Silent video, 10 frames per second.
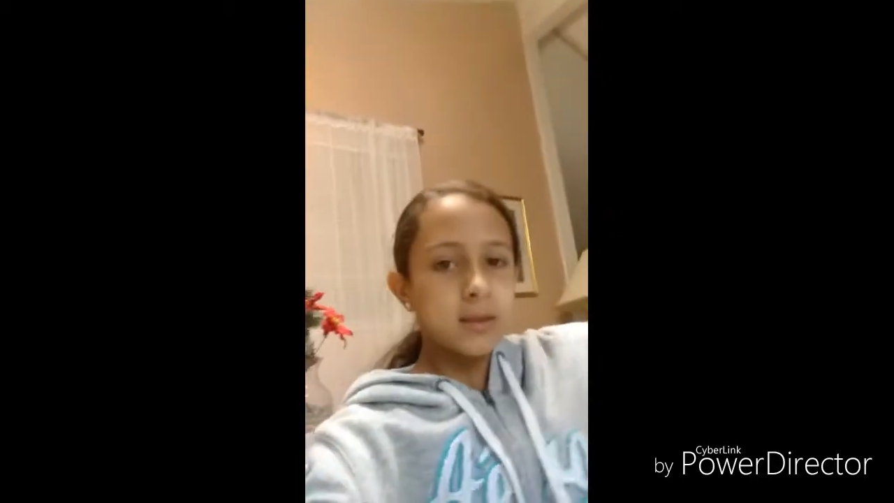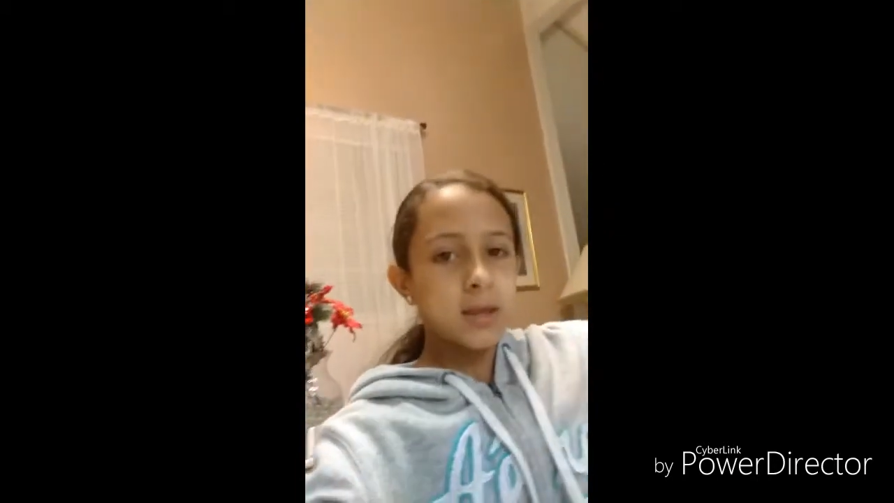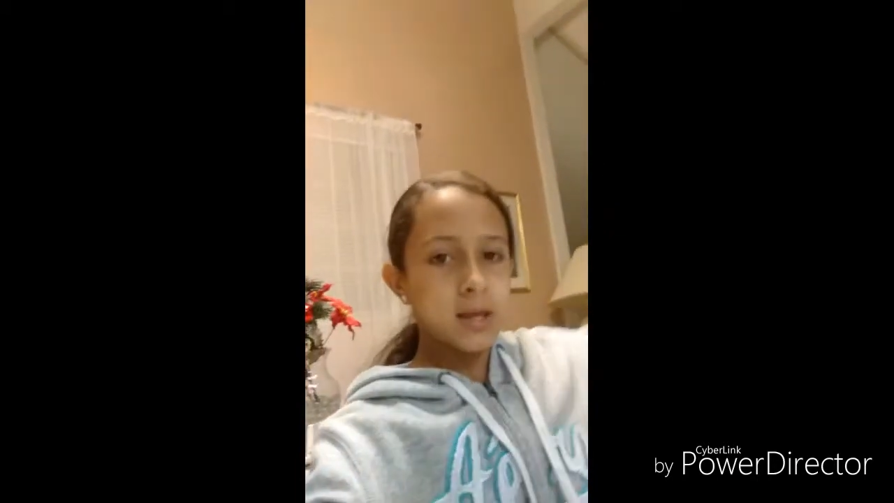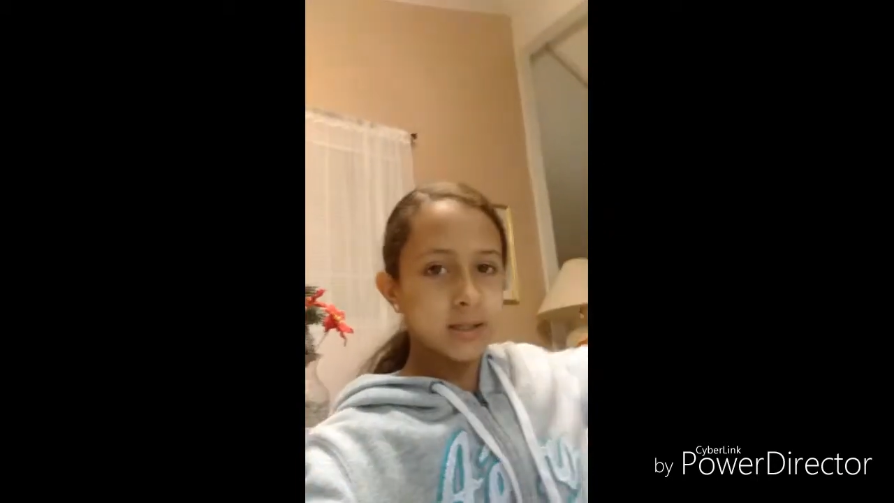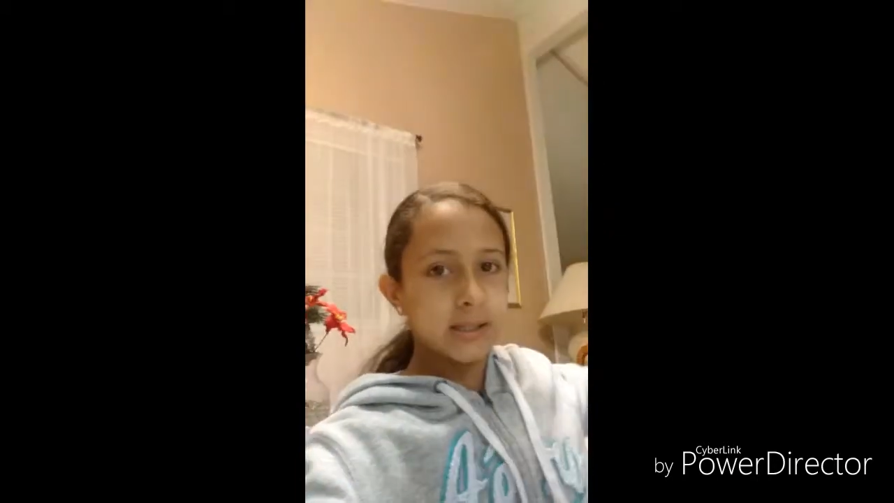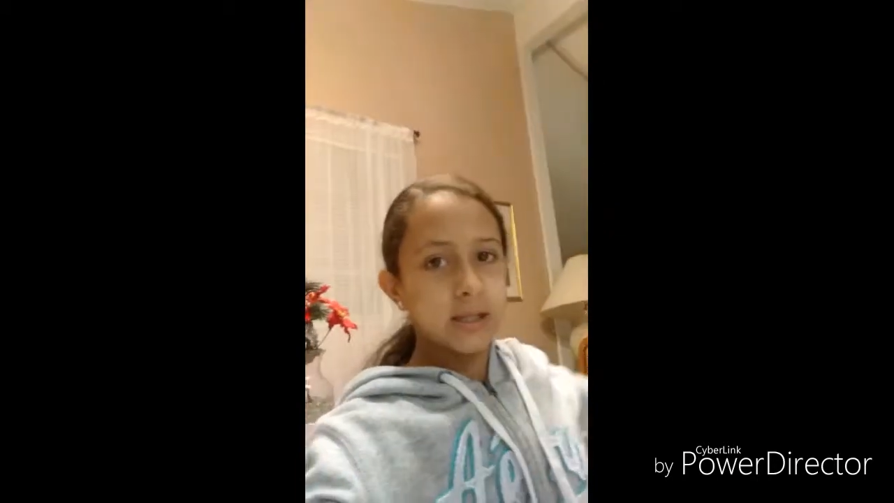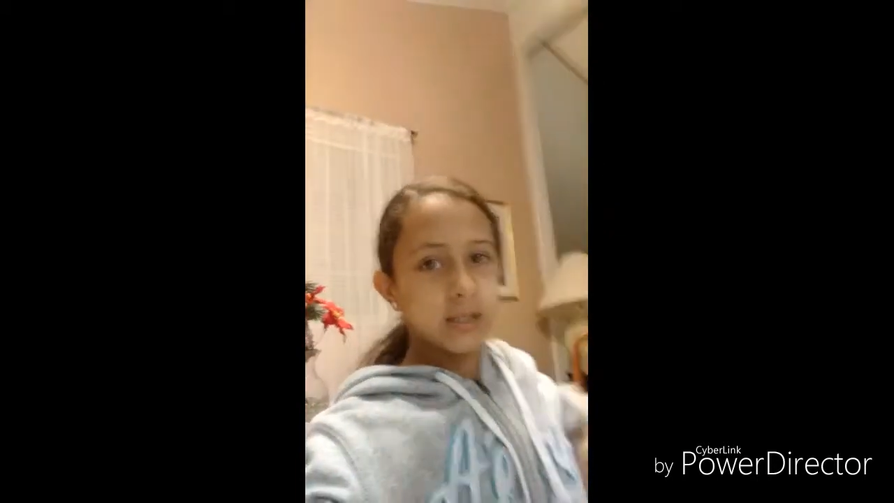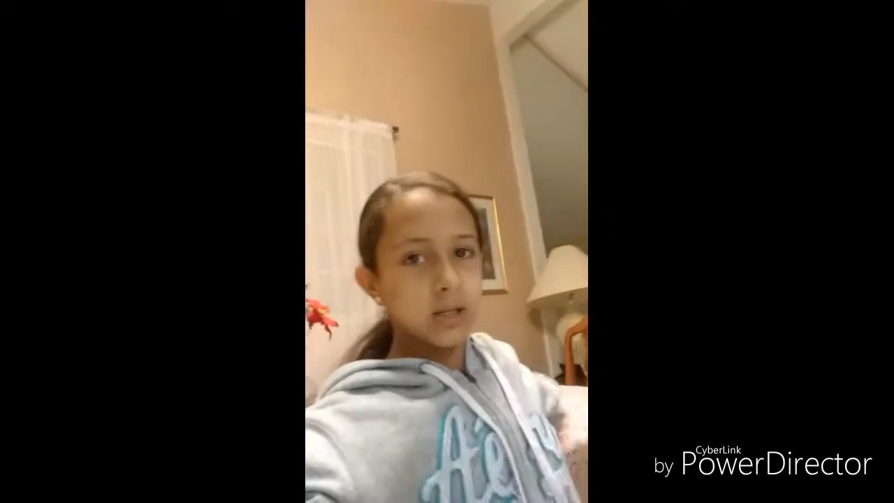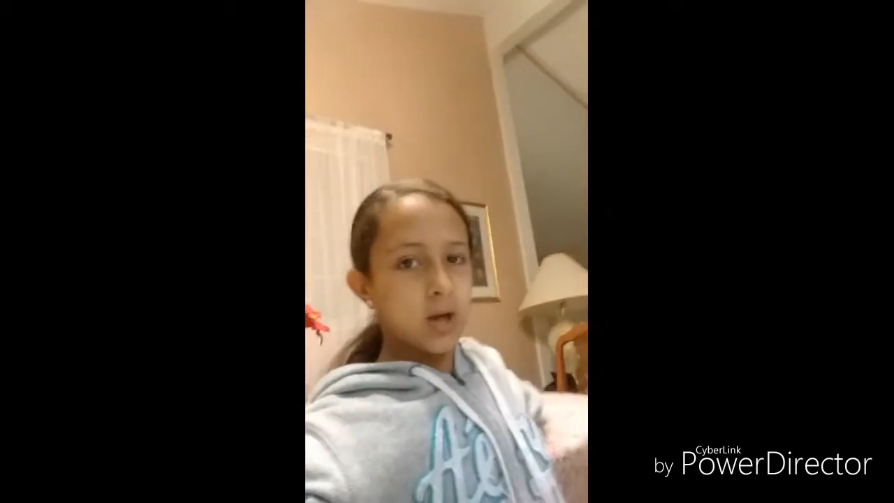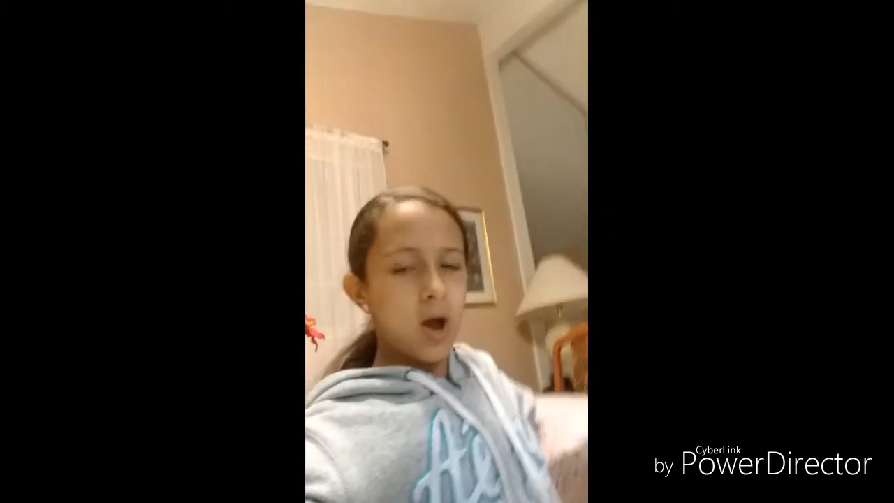This
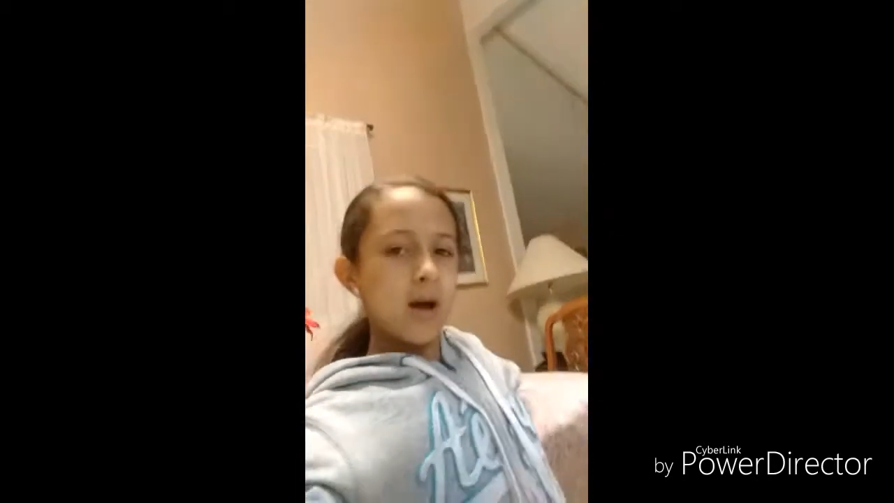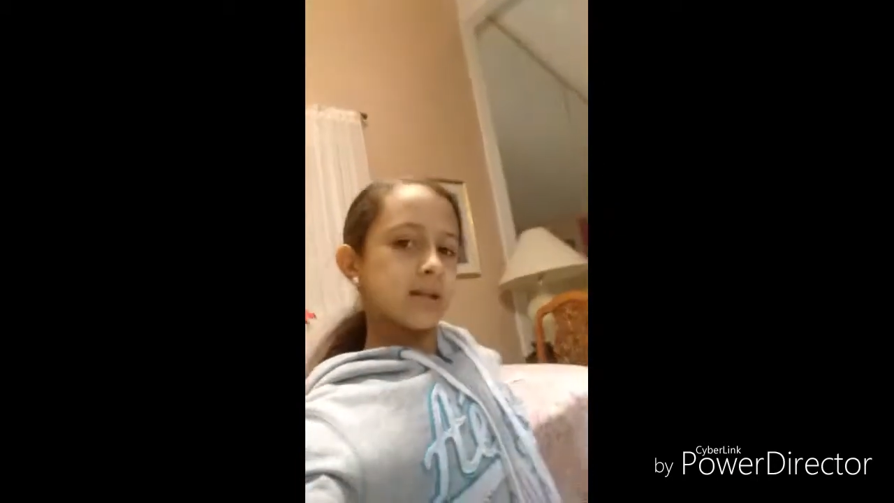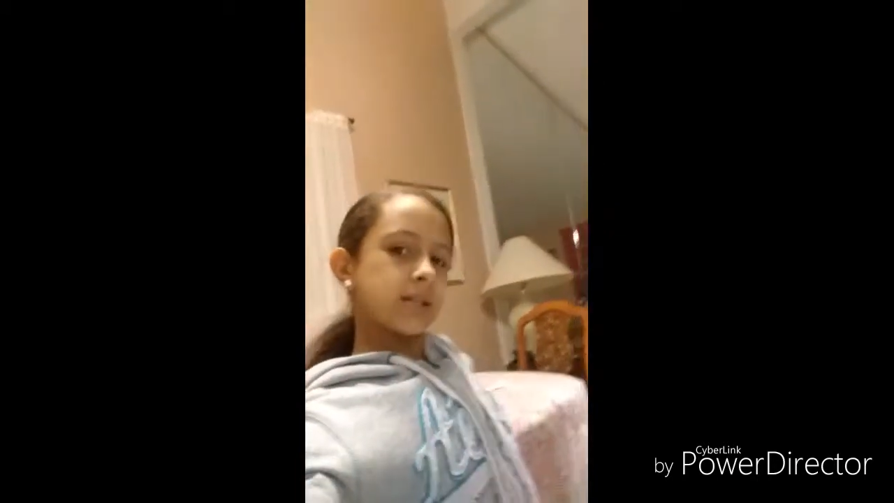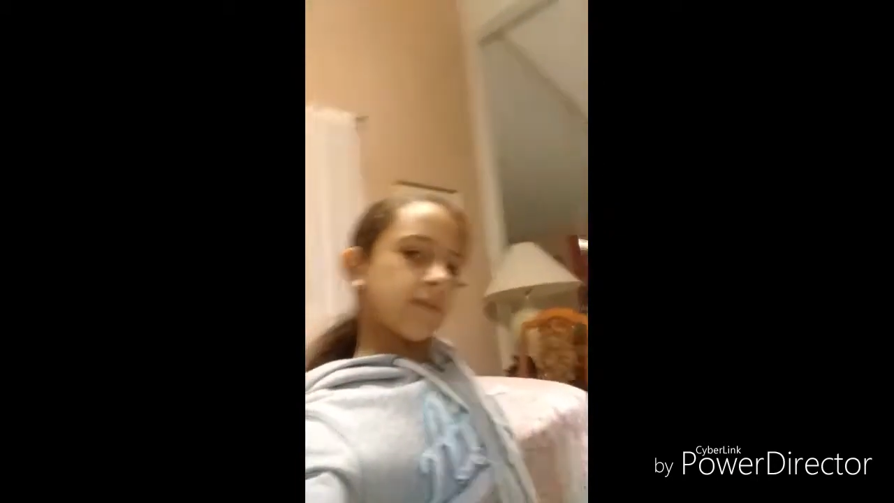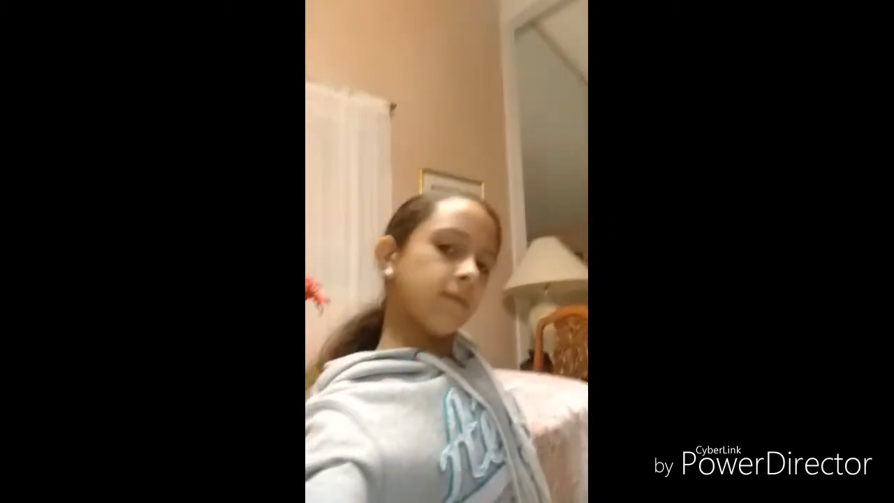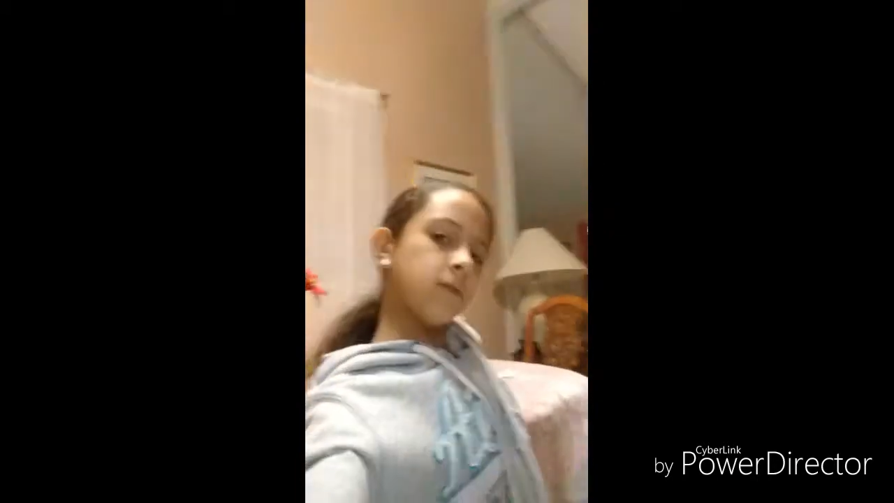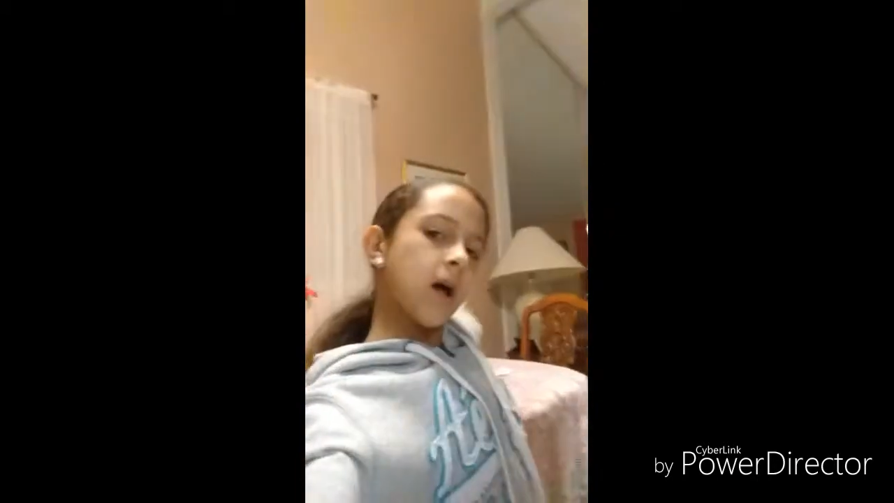is an awesome